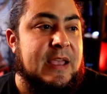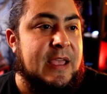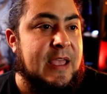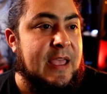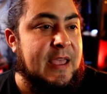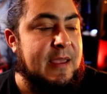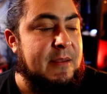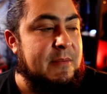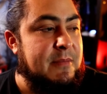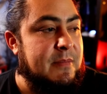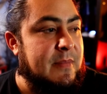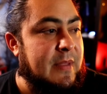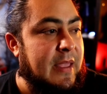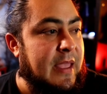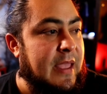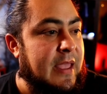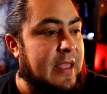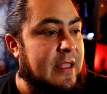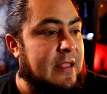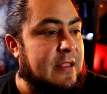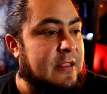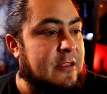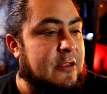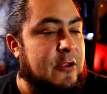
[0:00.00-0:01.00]
and
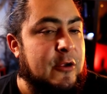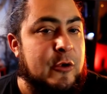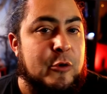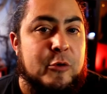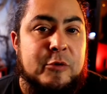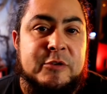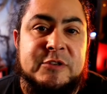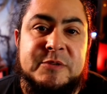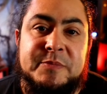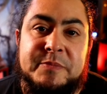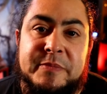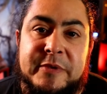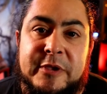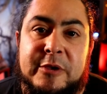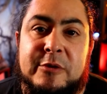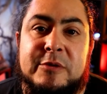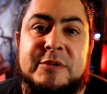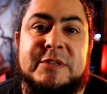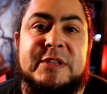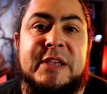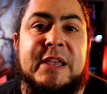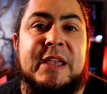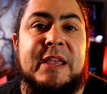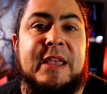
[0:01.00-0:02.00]
and use
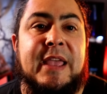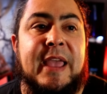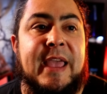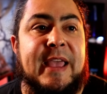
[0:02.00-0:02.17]
music